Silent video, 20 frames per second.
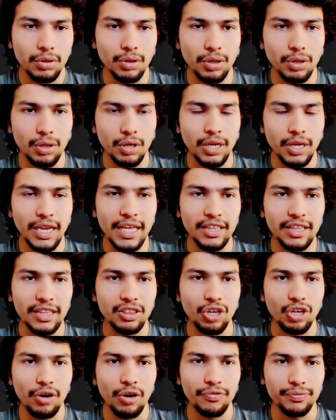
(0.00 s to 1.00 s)
length
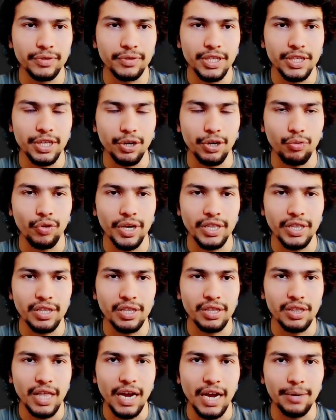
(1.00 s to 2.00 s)
of the
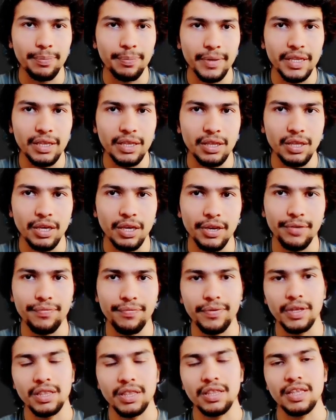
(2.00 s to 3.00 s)
sequence, that means if
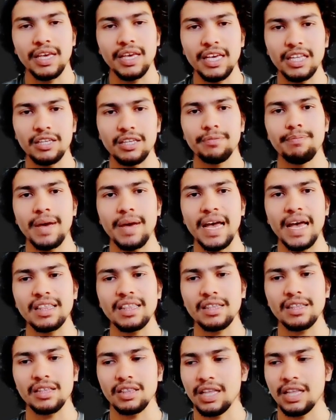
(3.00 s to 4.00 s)
it's 8
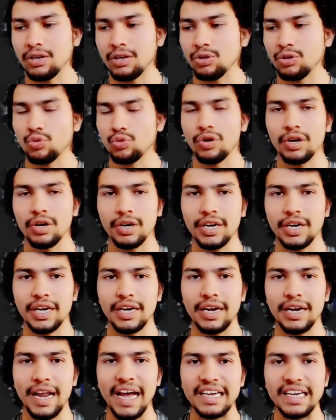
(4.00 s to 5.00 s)
batch, then
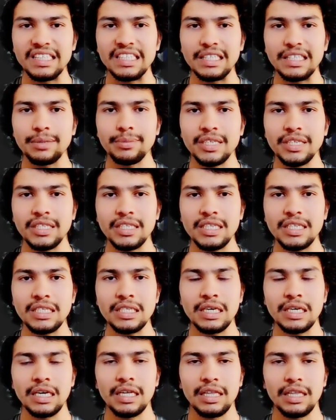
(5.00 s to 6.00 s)
290 images,
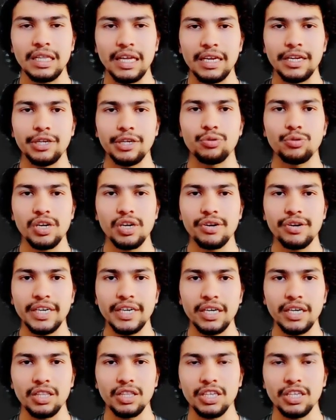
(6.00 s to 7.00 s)
then it will
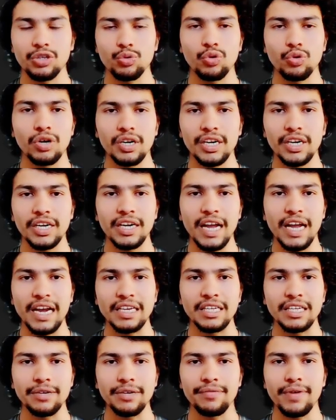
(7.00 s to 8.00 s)
return the
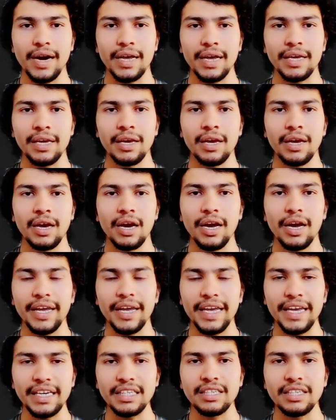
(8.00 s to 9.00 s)
290 by
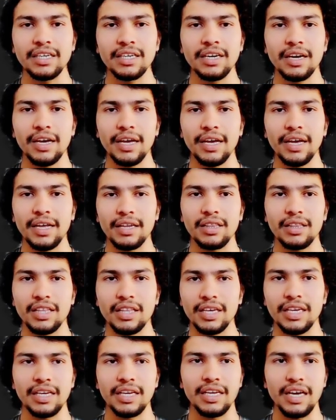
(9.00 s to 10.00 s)
8 and
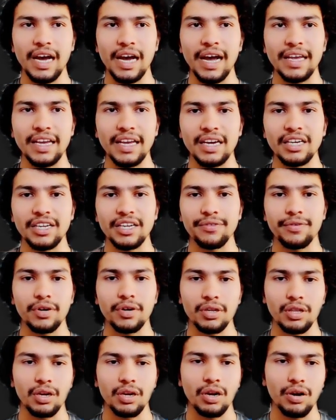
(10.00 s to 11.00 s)
the int
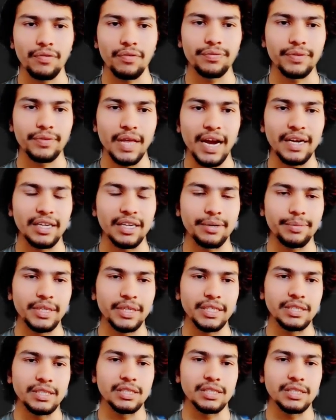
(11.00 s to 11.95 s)
version of that image.